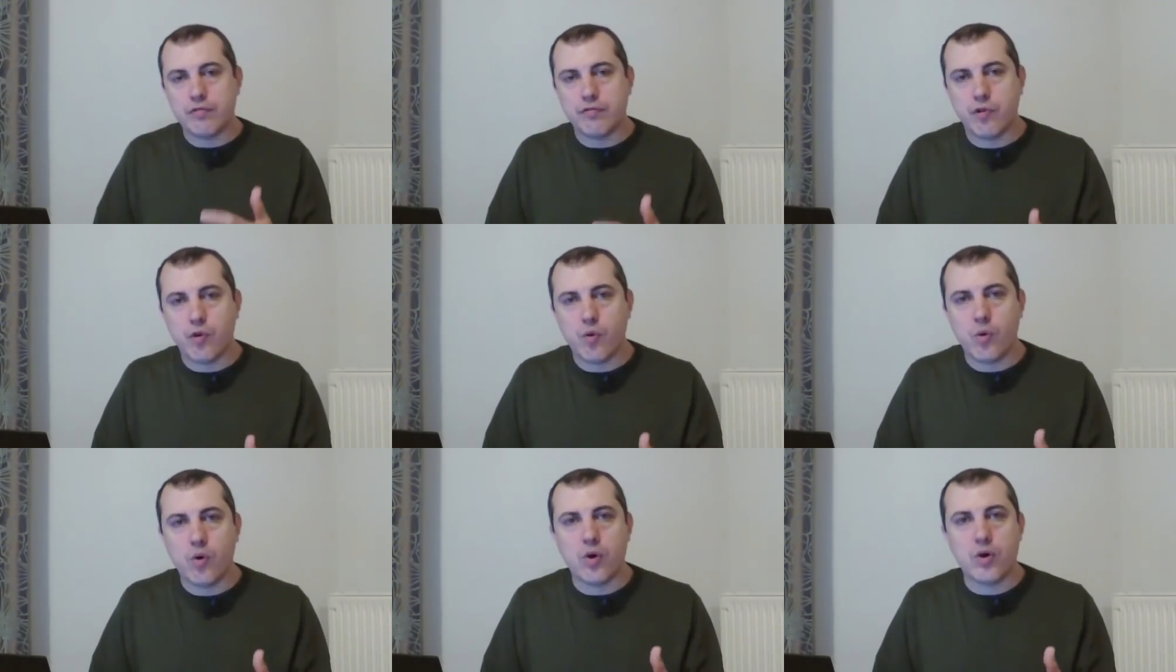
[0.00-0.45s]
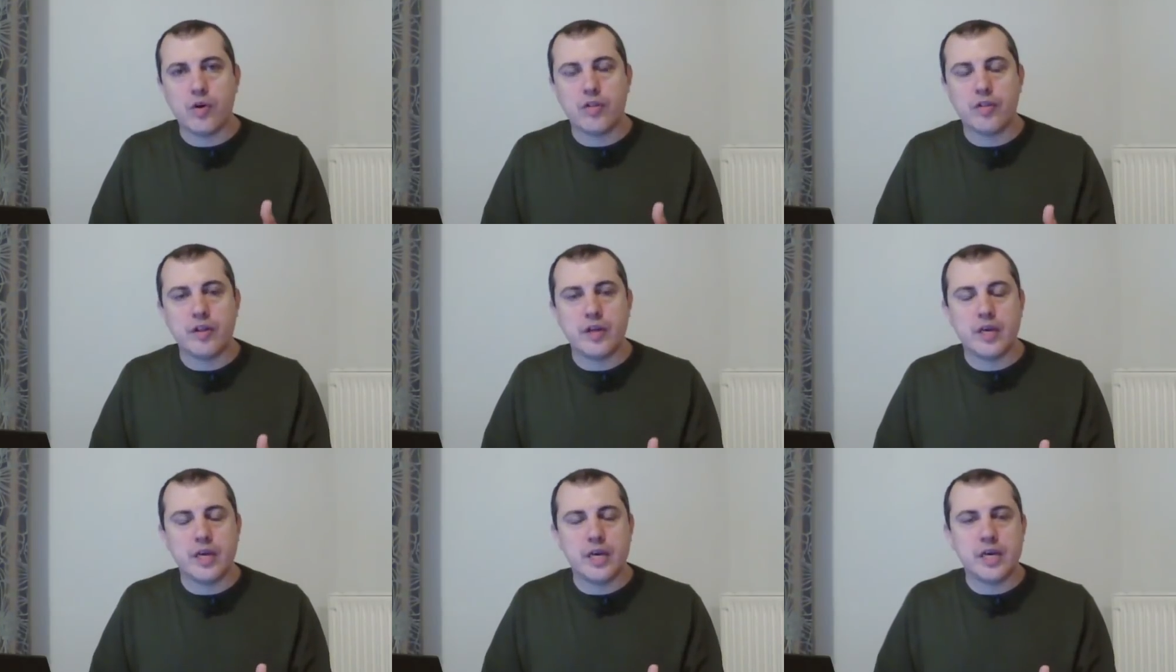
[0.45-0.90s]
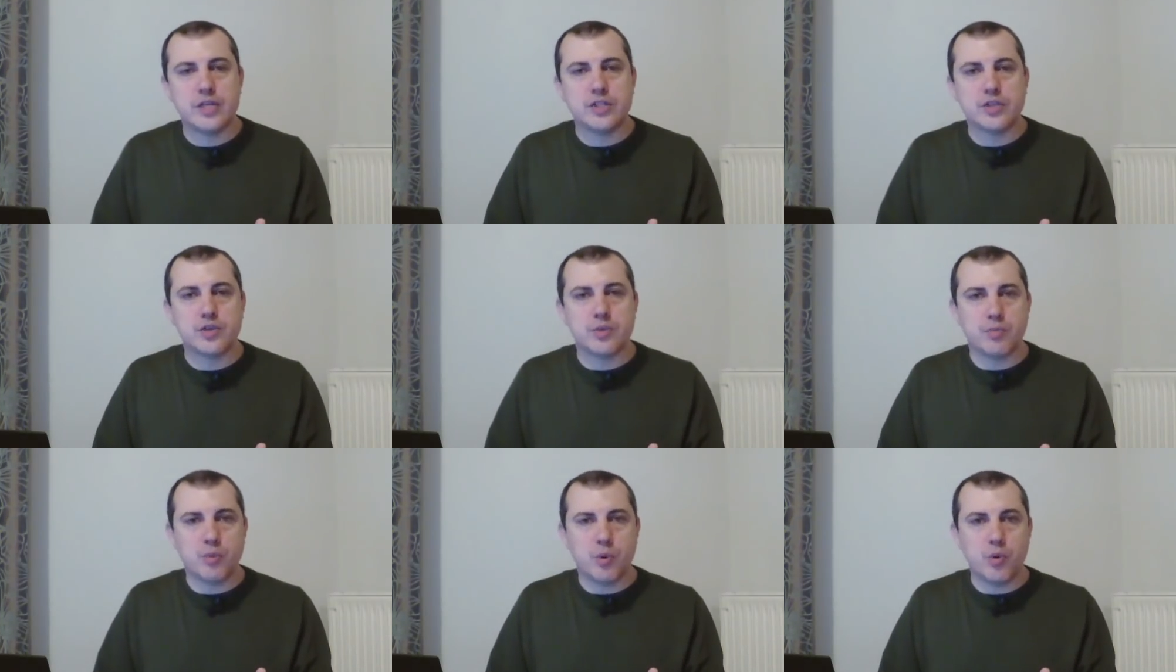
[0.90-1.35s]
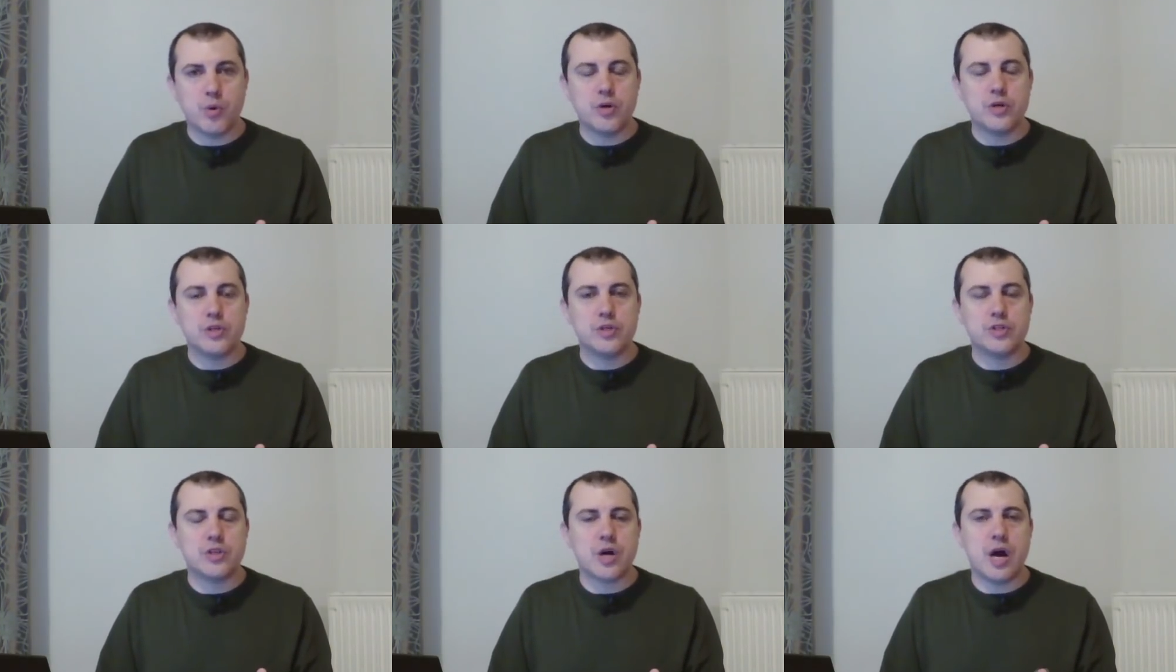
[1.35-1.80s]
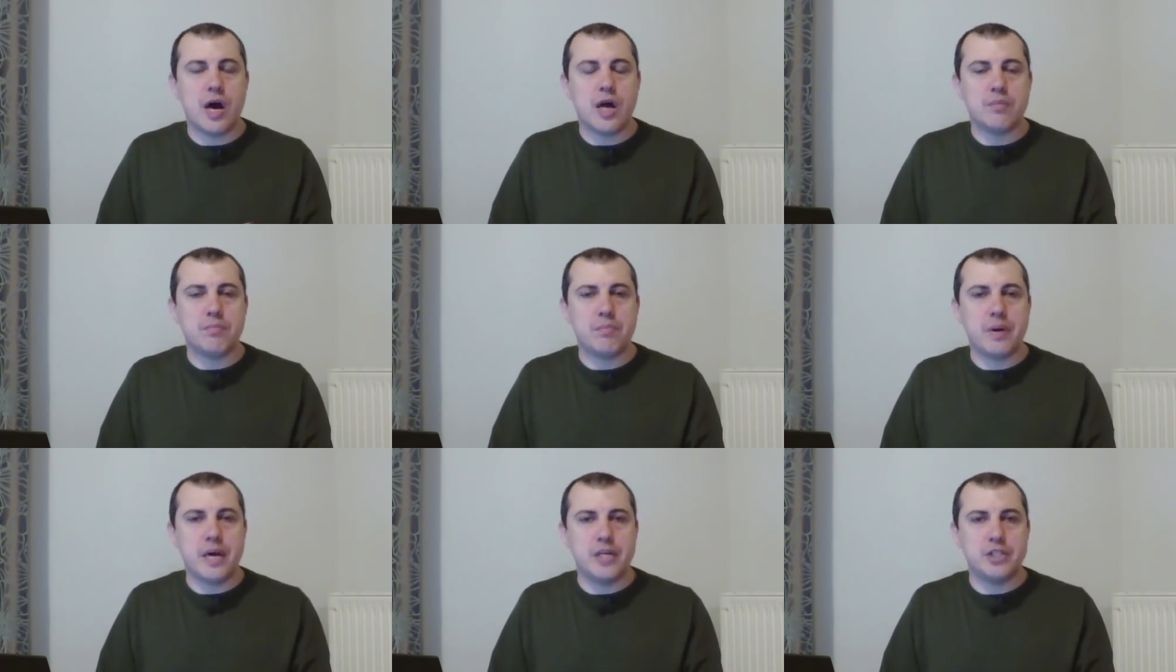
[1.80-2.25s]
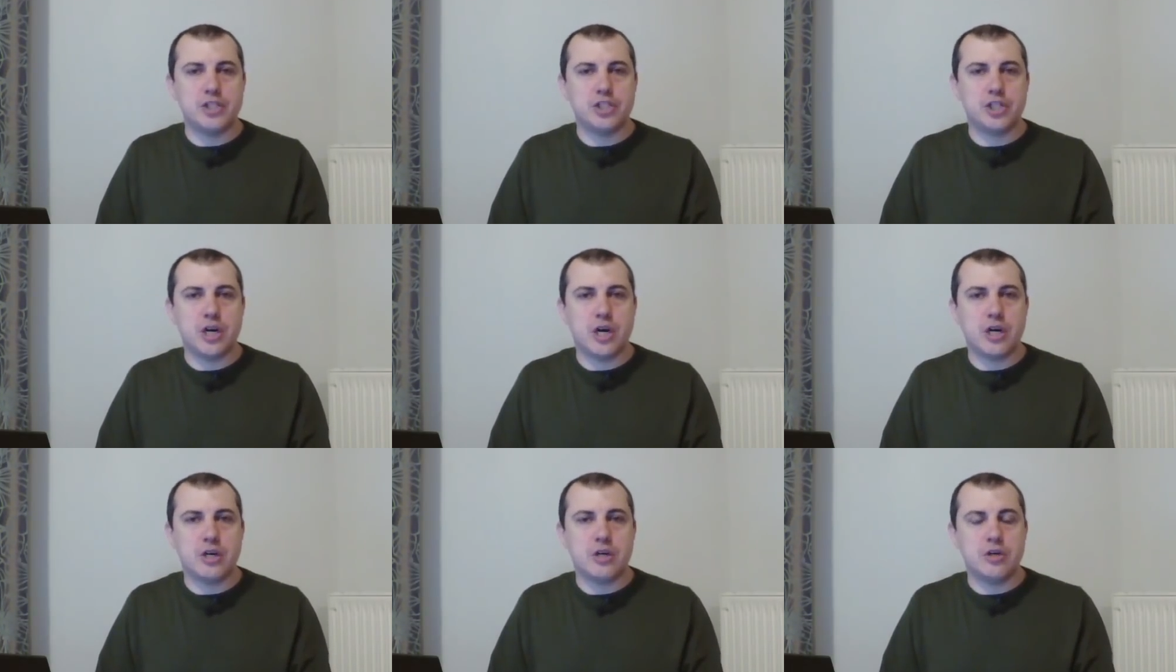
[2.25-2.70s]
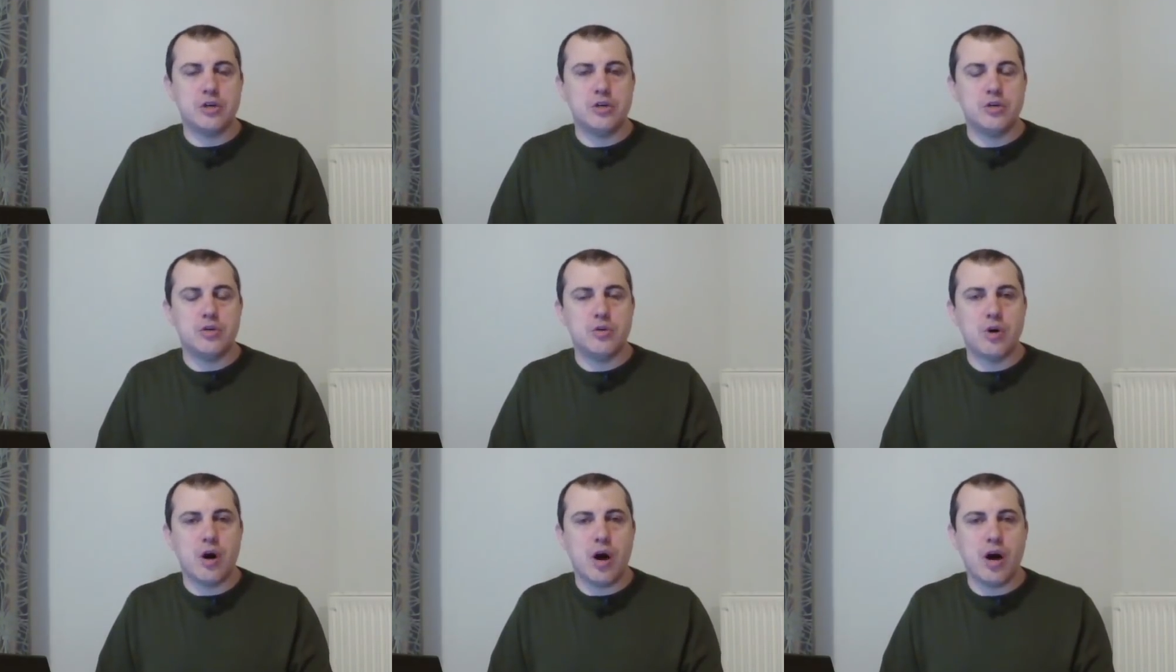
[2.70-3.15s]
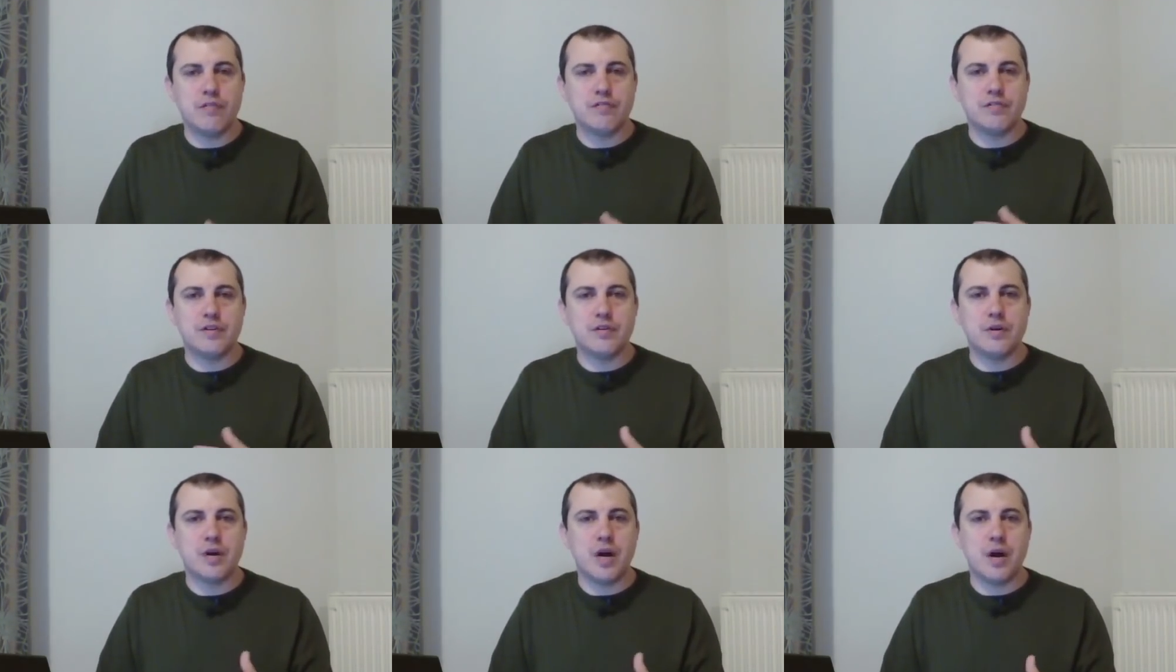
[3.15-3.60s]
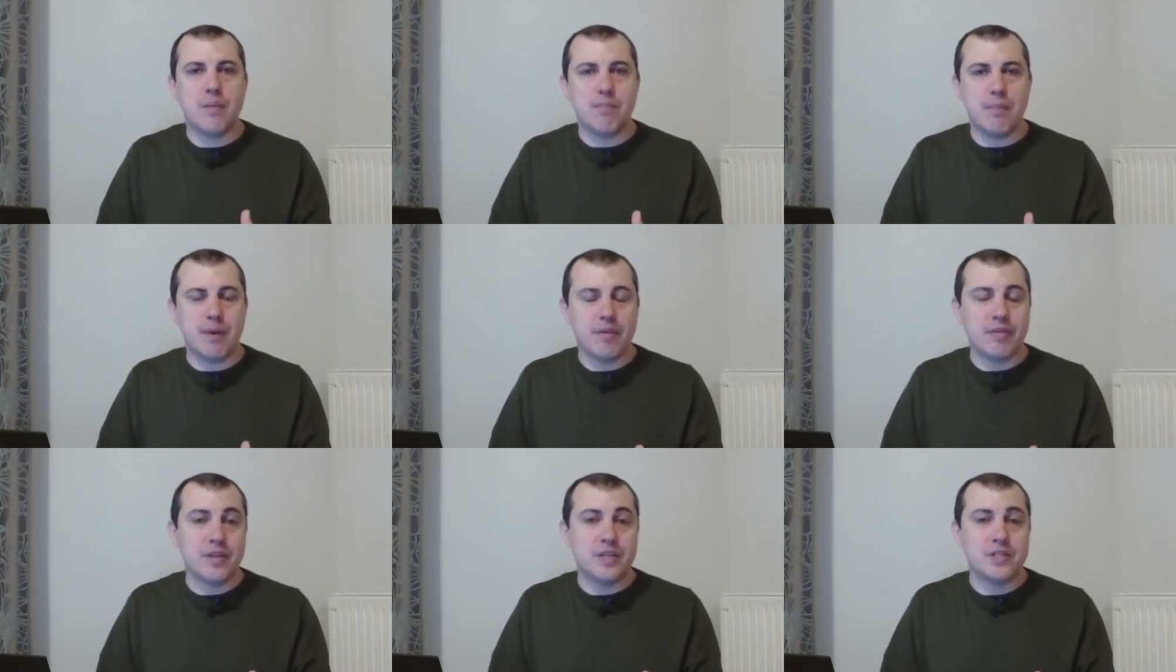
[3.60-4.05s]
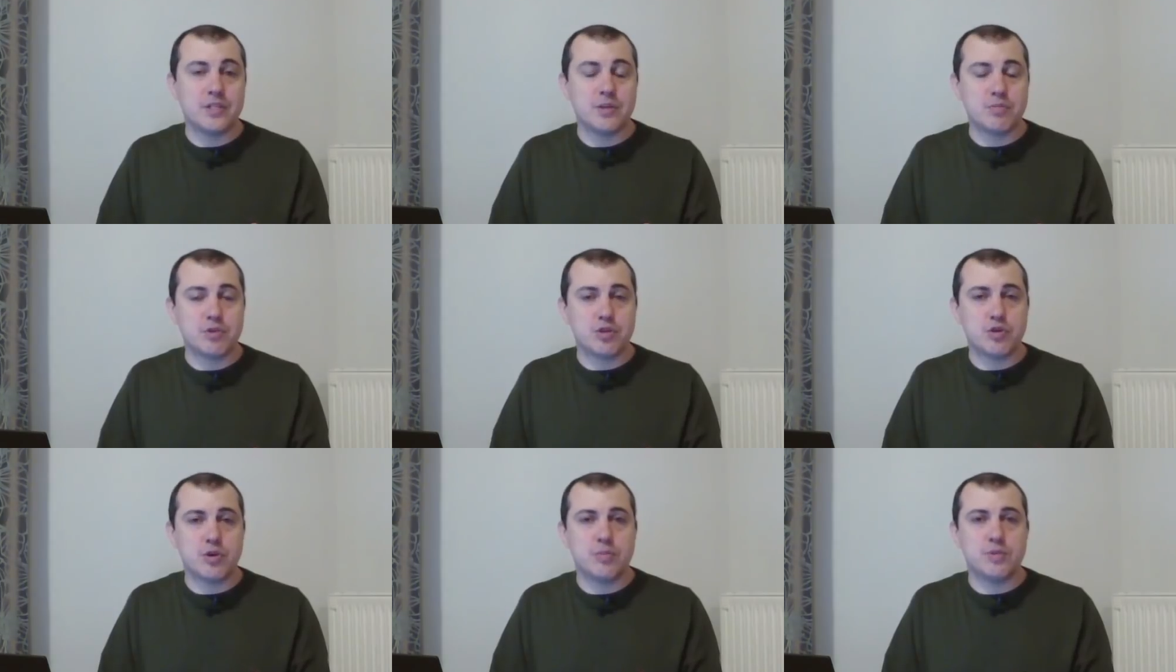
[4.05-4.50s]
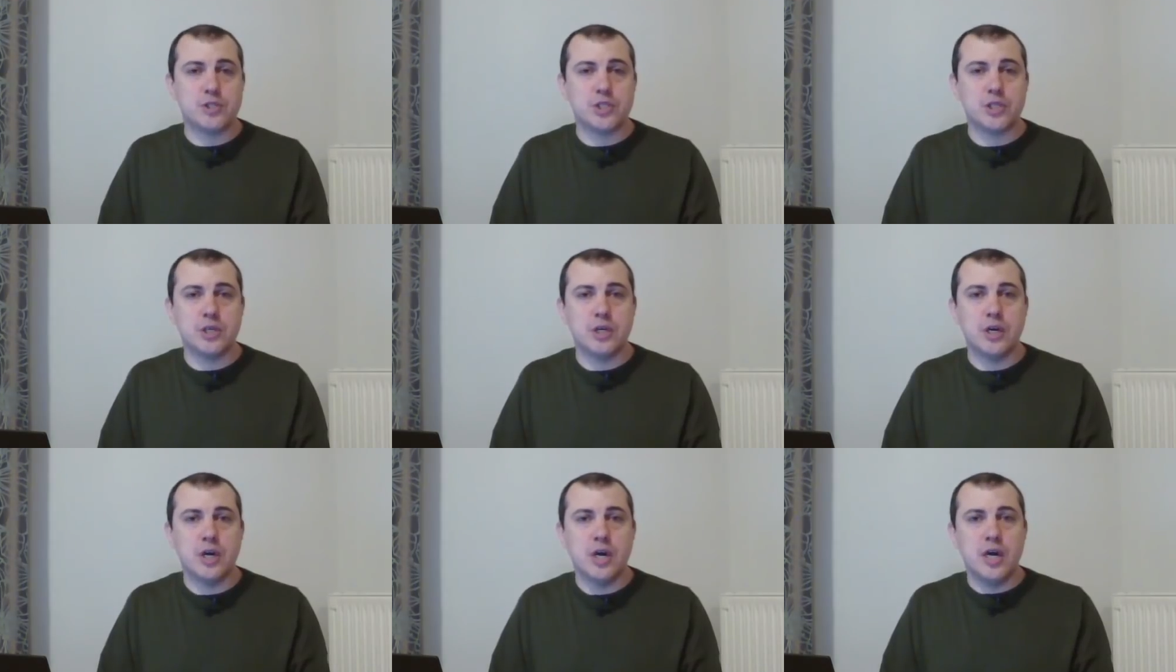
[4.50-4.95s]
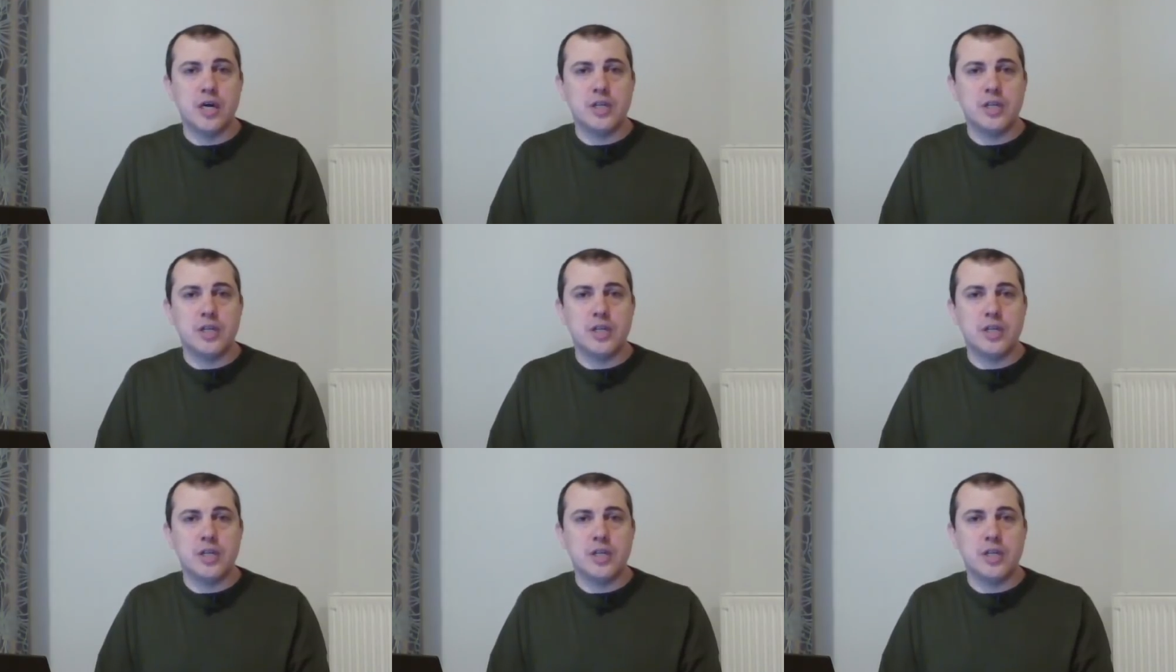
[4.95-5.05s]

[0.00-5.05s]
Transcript: for the supporters on Patreon who offer a monthly subscription